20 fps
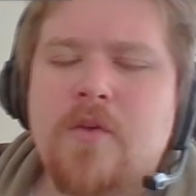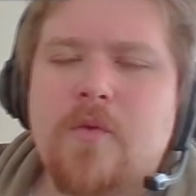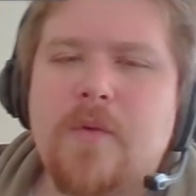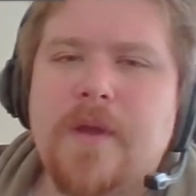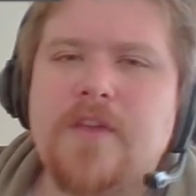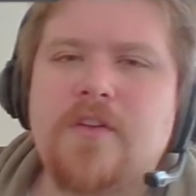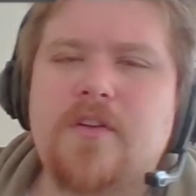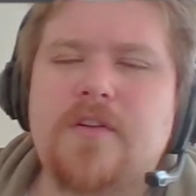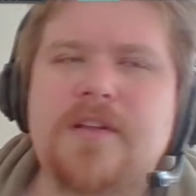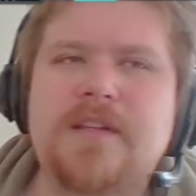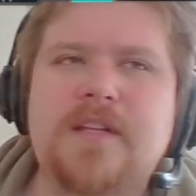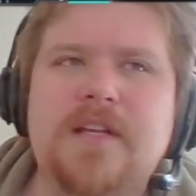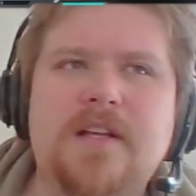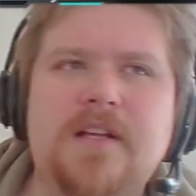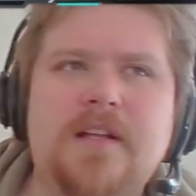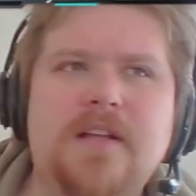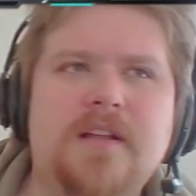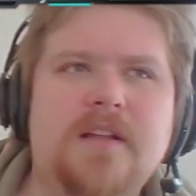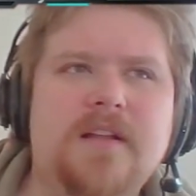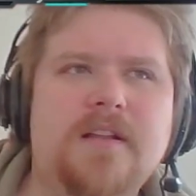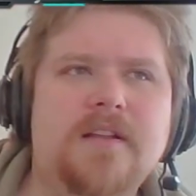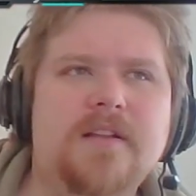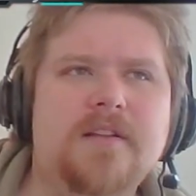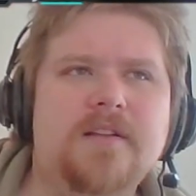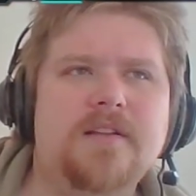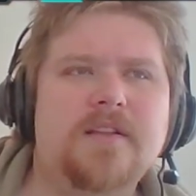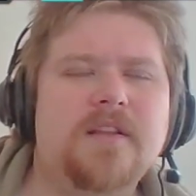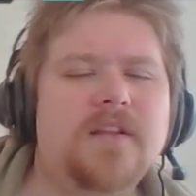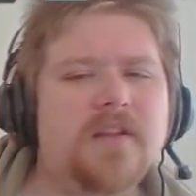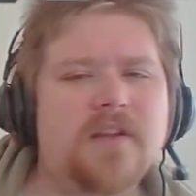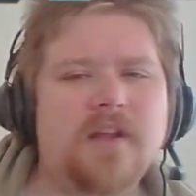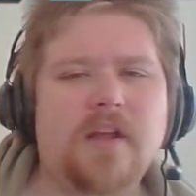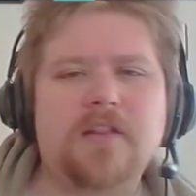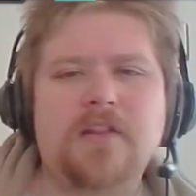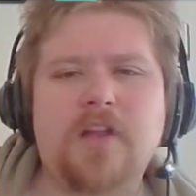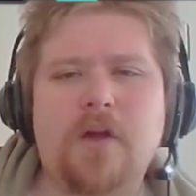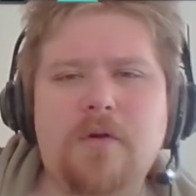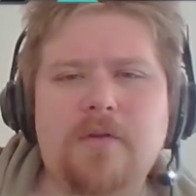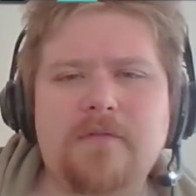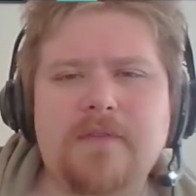When you're in the
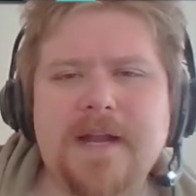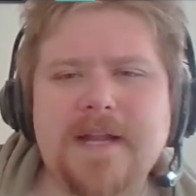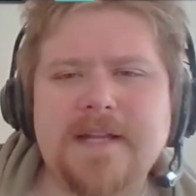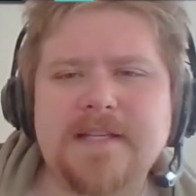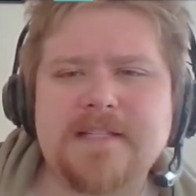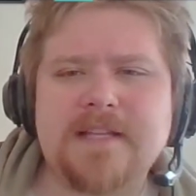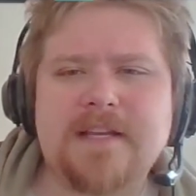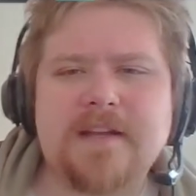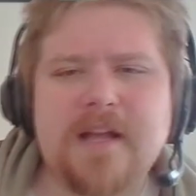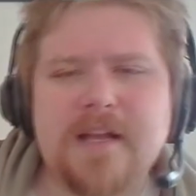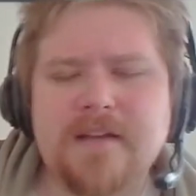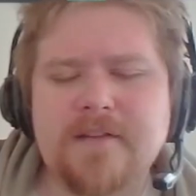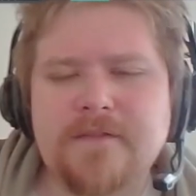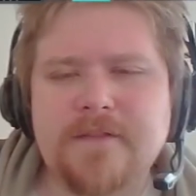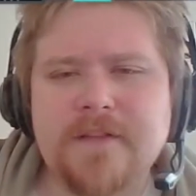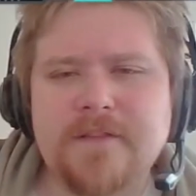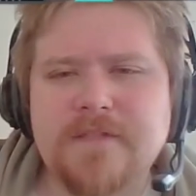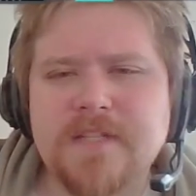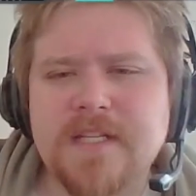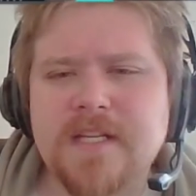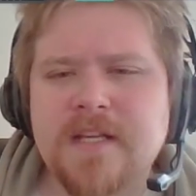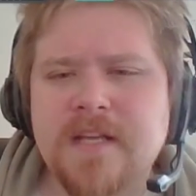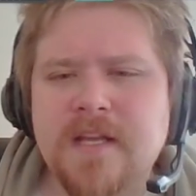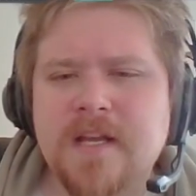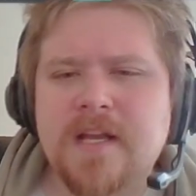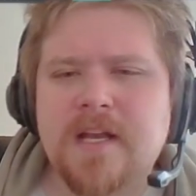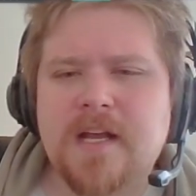lower ranks, like under 50,